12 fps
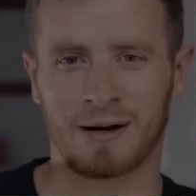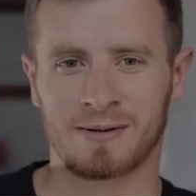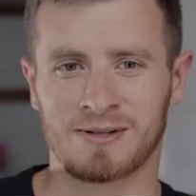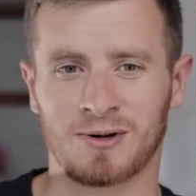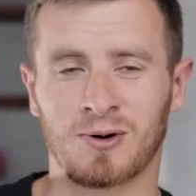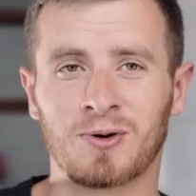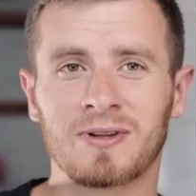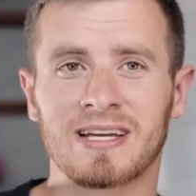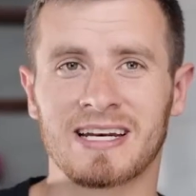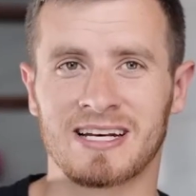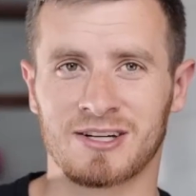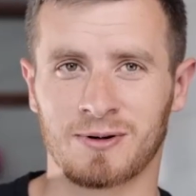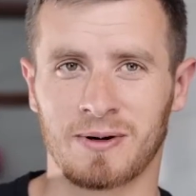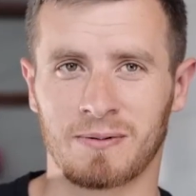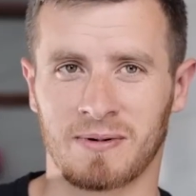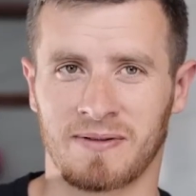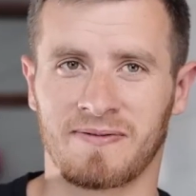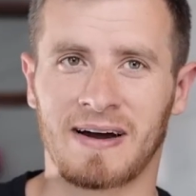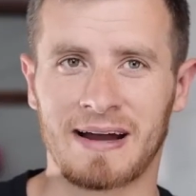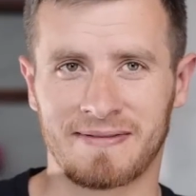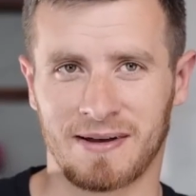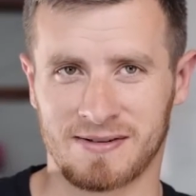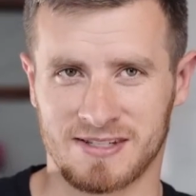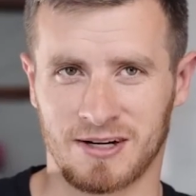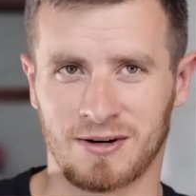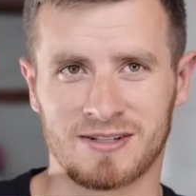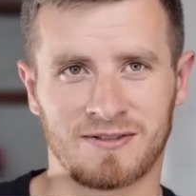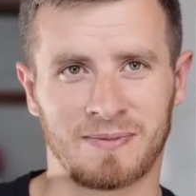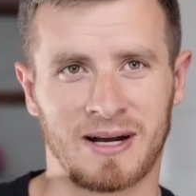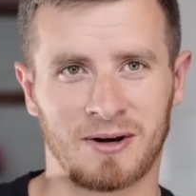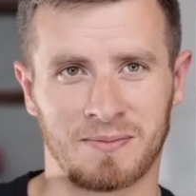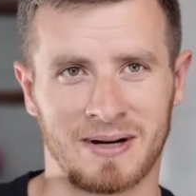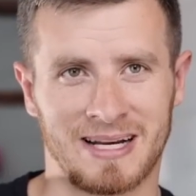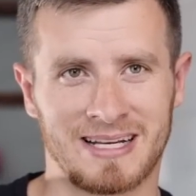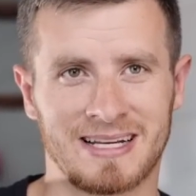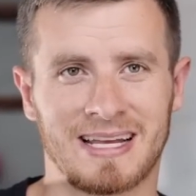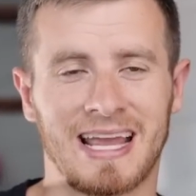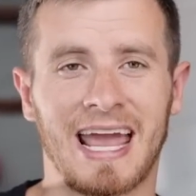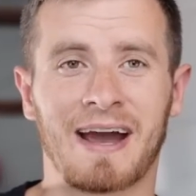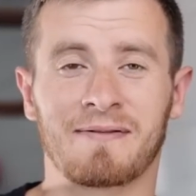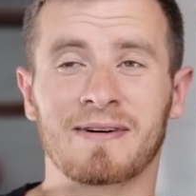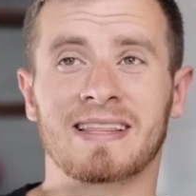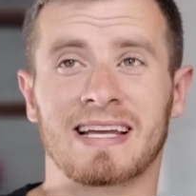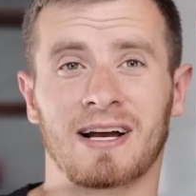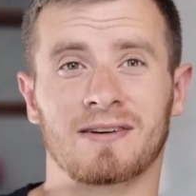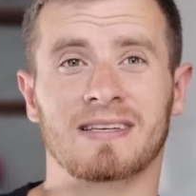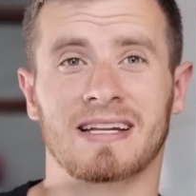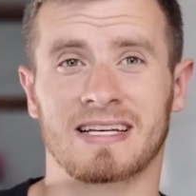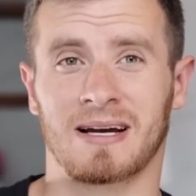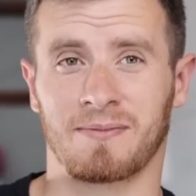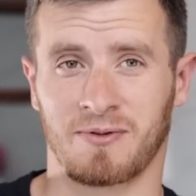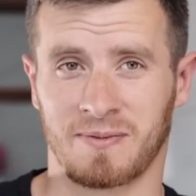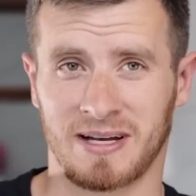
I was only going to do it with five thousand dollars of my own money. Everything else had to come from